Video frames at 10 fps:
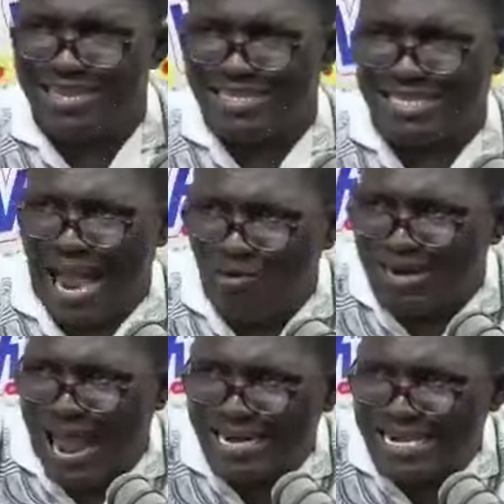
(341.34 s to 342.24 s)
Sa
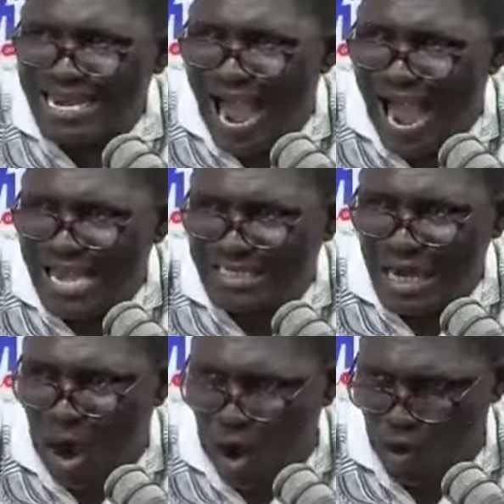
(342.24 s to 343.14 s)
nkwada ni na
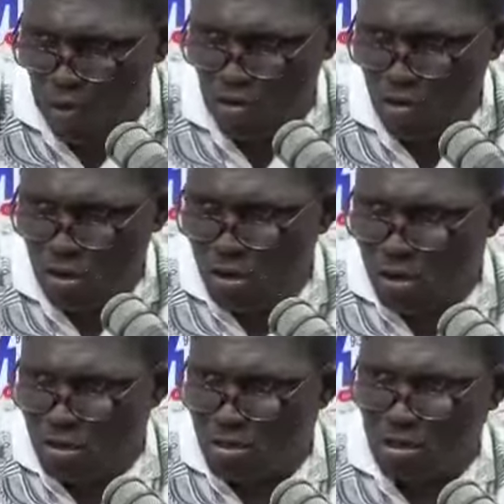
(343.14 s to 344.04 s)
jina ho.
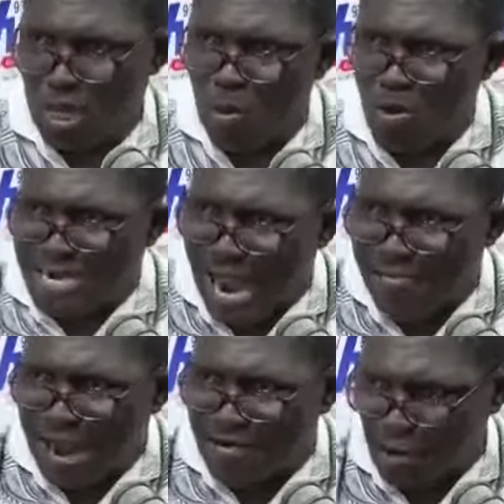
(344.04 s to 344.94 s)
They will
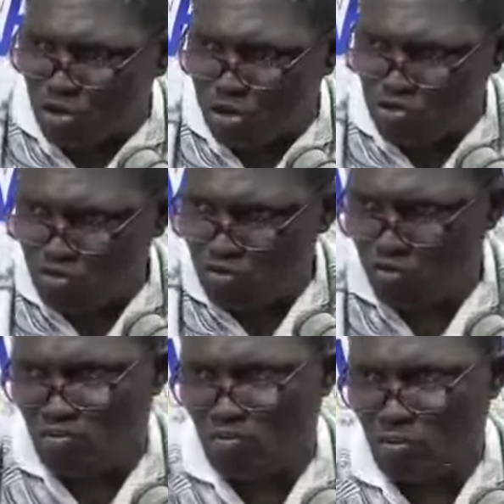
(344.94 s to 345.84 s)
come around you.
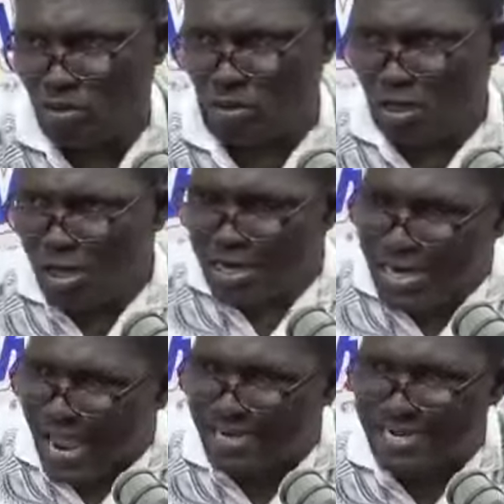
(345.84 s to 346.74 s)

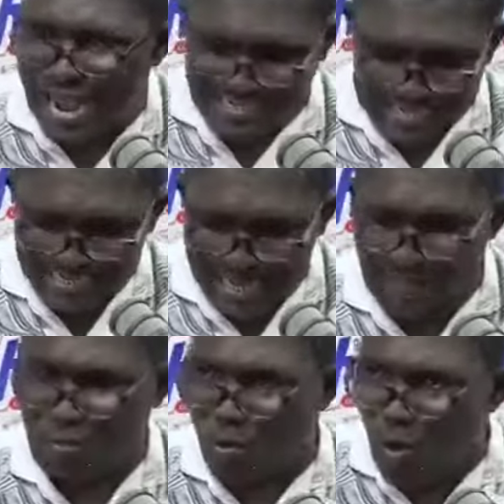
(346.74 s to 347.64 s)
Na the atene se
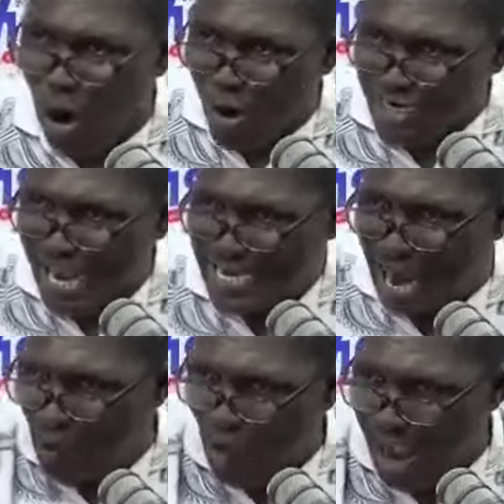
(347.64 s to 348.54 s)
wo wo die
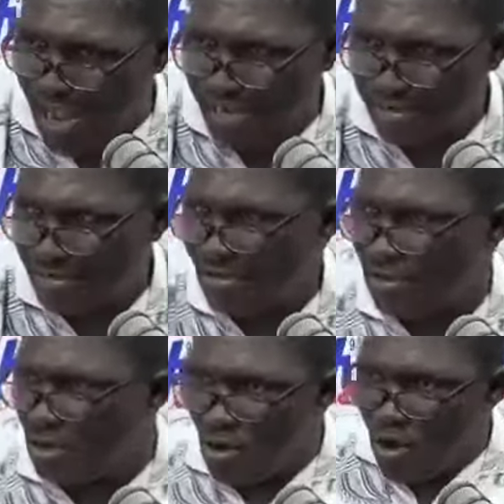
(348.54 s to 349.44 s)
ka ho a.
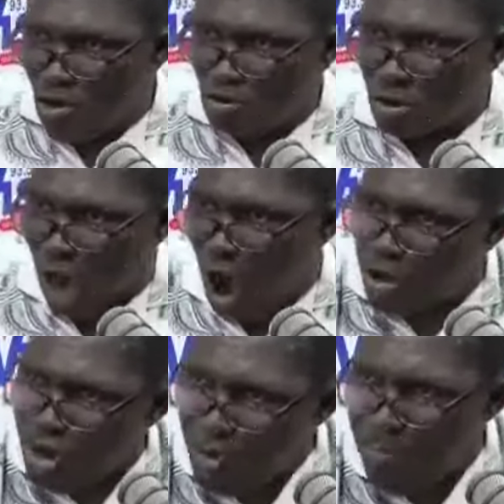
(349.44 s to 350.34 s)
So
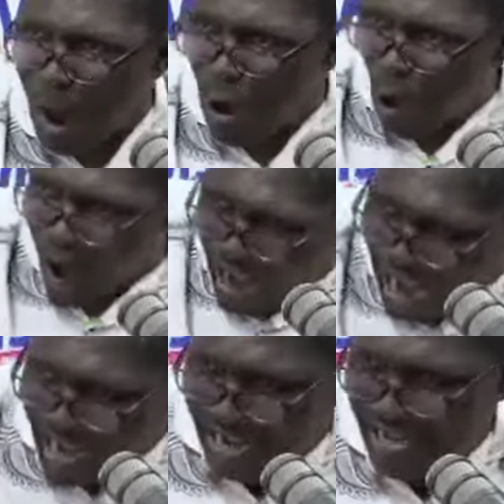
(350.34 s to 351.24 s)
ono ba wo ho a.